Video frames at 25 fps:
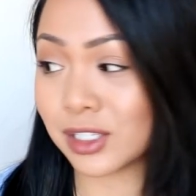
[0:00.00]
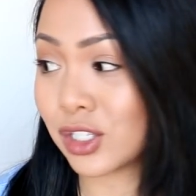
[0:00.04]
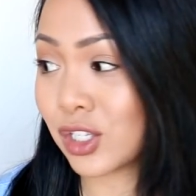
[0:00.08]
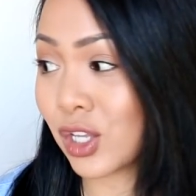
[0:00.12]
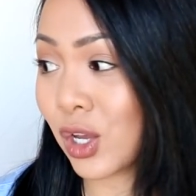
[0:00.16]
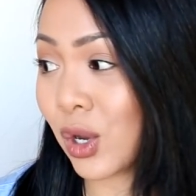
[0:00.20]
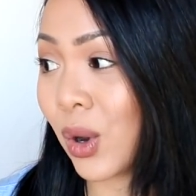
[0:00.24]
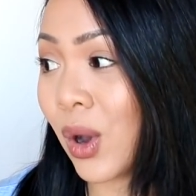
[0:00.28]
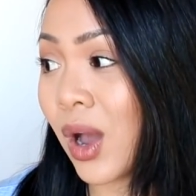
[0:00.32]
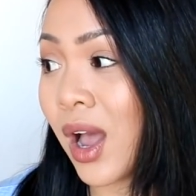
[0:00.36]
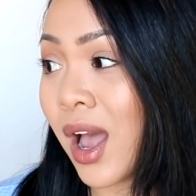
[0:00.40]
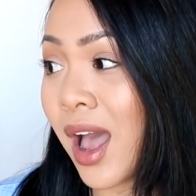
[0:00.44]

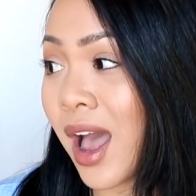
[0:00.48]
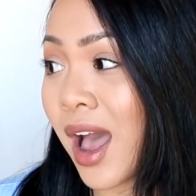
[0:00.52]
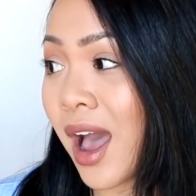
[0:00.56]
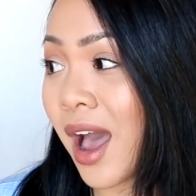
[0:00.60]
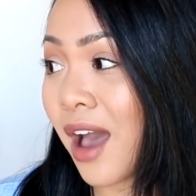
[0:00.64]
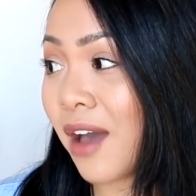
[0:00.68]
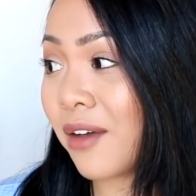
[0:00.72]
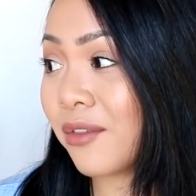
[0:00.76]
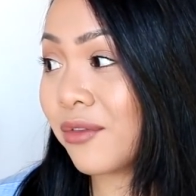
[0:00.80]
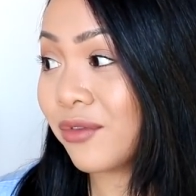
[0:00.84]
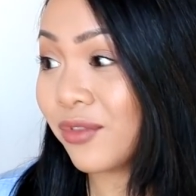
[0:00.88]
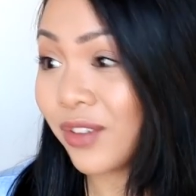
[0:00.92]
So
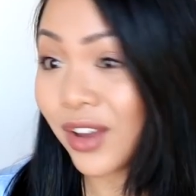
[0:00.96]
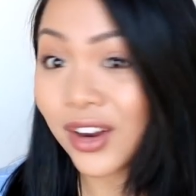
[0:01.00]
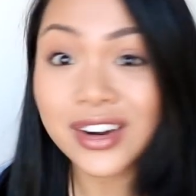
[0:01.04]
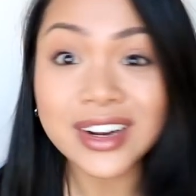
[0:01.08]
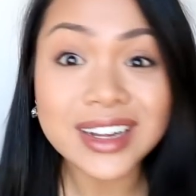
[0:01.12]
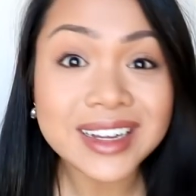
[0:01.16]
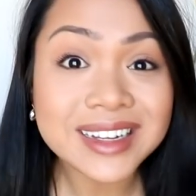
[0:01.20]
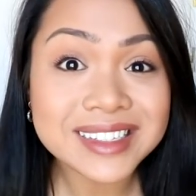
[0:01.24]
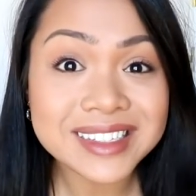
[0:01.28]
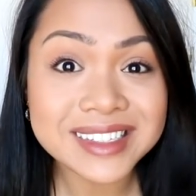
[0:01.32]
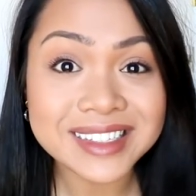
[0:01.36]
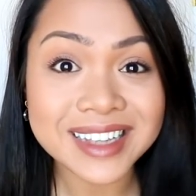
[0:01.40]
I'm
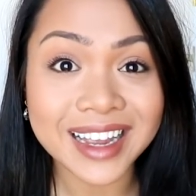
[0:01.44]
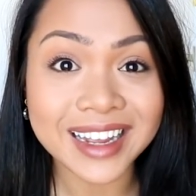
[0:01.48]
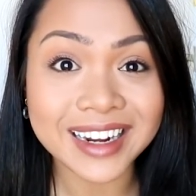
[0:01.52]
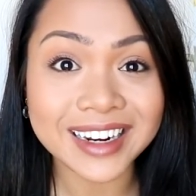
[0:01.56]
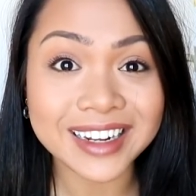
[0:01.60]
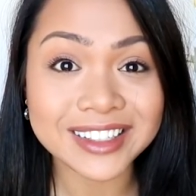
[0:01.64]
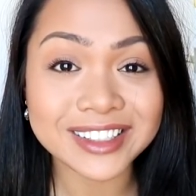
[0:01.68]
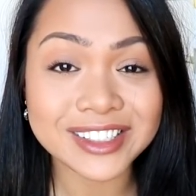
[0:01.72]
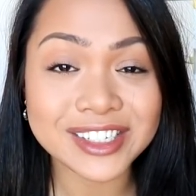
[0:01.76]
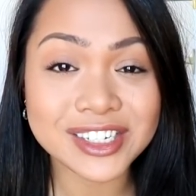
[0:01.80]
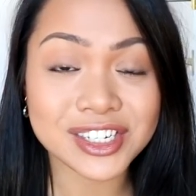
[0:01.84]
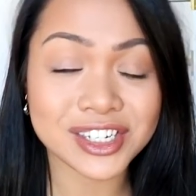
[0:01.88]
very
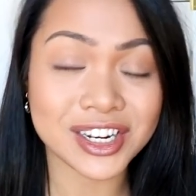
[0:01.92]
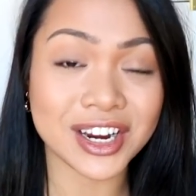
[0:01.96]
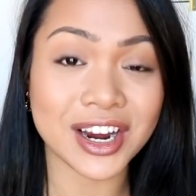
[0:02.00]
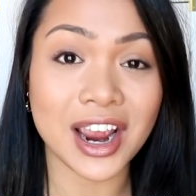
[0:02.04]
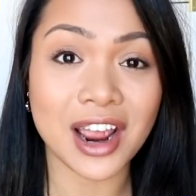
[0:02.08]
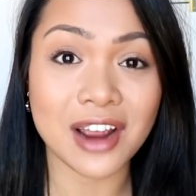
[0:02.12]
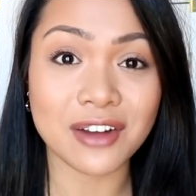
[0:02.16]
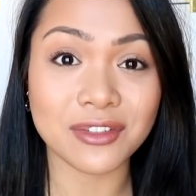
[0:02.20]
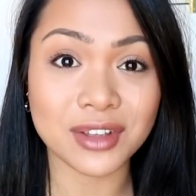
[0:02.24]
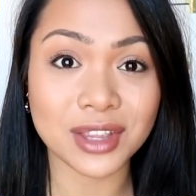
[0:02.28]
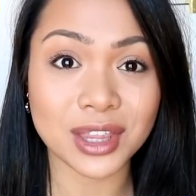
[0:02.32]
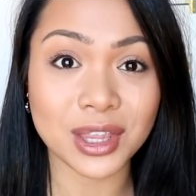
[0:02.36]
excited to
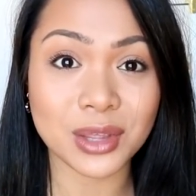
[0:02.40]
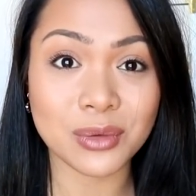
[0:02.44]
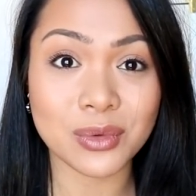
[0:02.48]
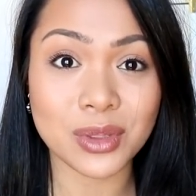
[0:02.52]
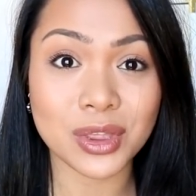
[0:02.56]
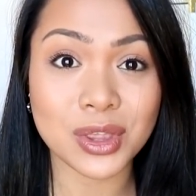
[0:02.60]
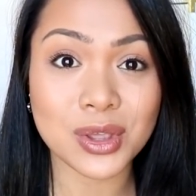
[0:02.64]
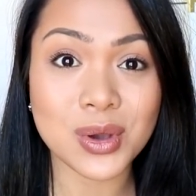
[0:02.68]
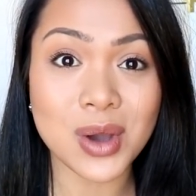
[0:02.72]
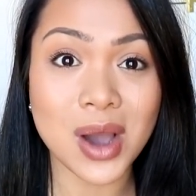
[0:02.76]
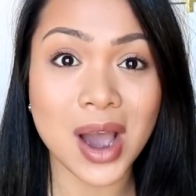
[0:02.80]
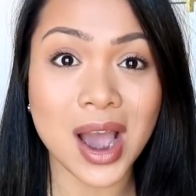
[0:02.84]
share everything
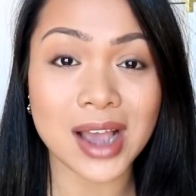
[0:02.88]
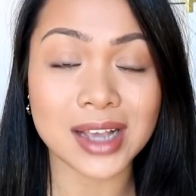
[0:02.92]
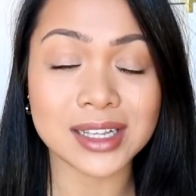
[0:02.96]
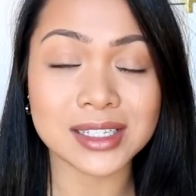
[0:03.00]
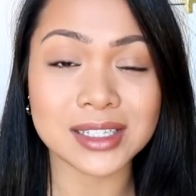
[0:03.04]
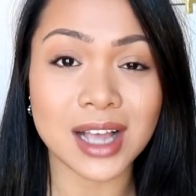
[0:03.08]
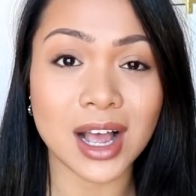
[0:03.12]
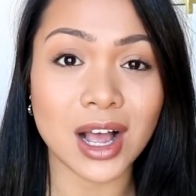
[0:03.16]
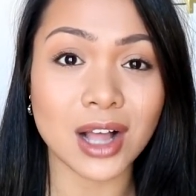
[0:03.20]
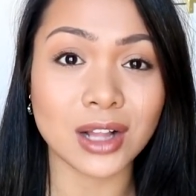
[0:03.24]
with you guys.